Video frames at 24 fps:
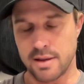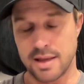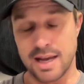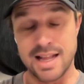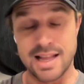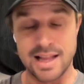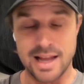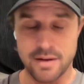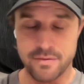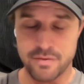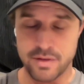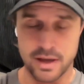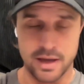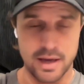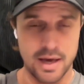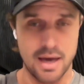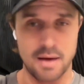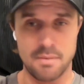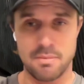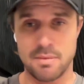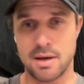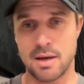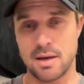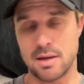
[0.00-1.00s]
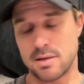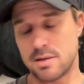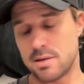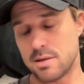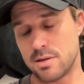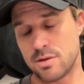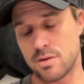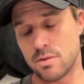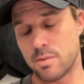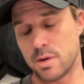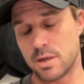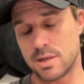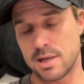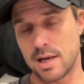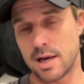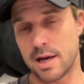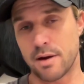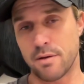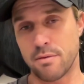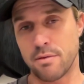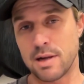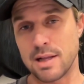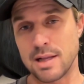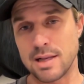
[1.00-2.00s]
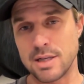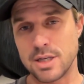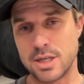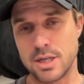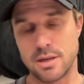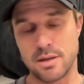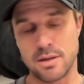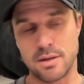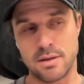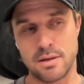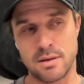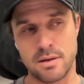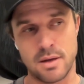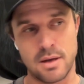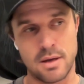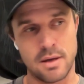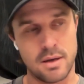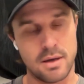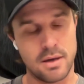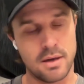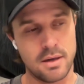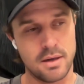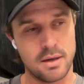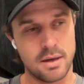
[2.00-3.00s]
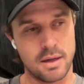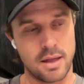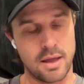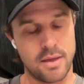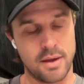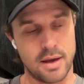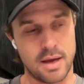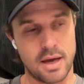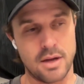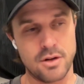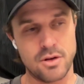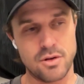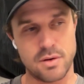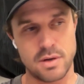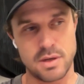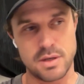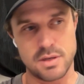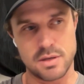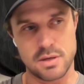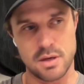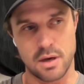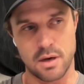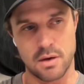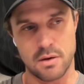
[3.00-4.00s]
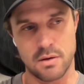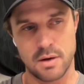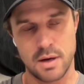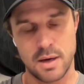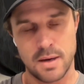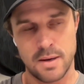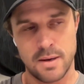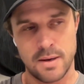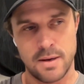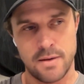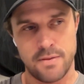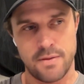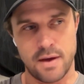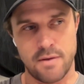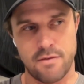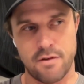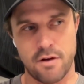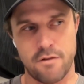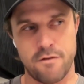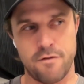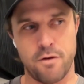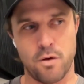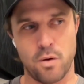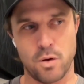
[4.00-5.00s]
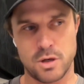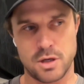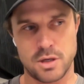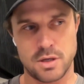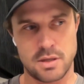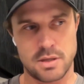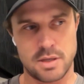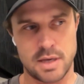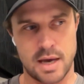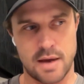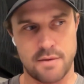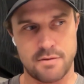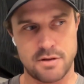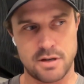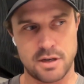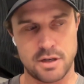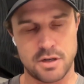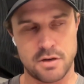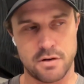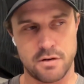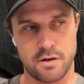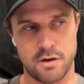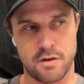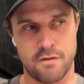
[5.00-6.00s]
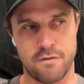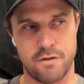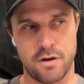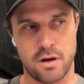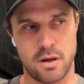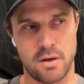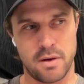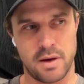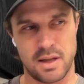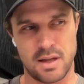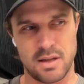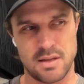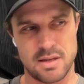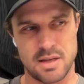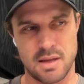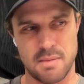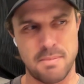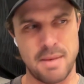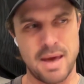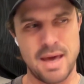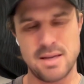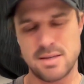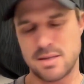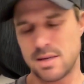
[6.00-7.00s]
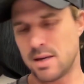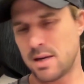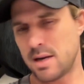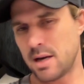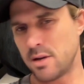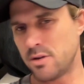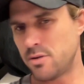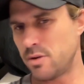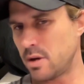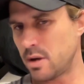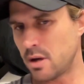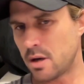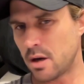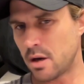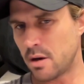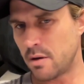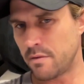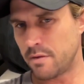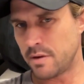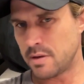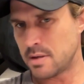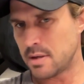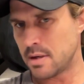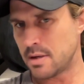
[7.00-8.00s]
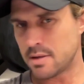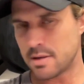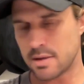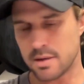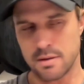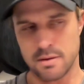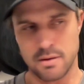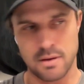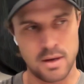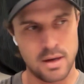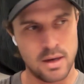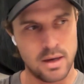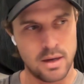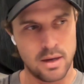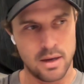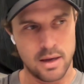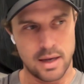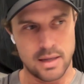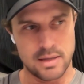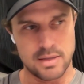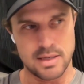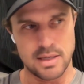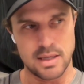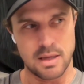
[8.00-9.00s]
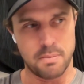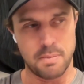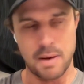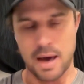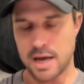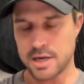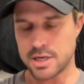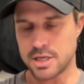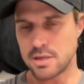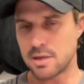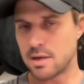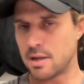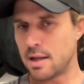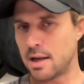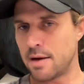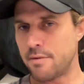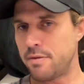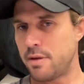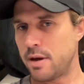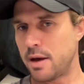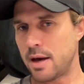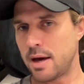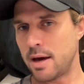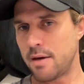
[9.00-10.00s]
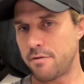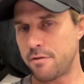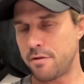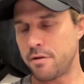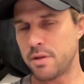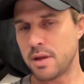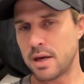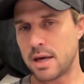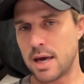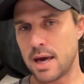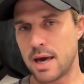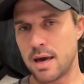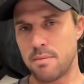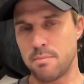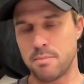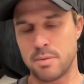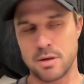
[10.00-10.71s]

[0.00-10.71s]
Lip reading: They love the game there. It's almost like a religion in other countries. So they're very fortunate to have such a following, and it's an amazing country to go and visit and see the passion and love they have for the game.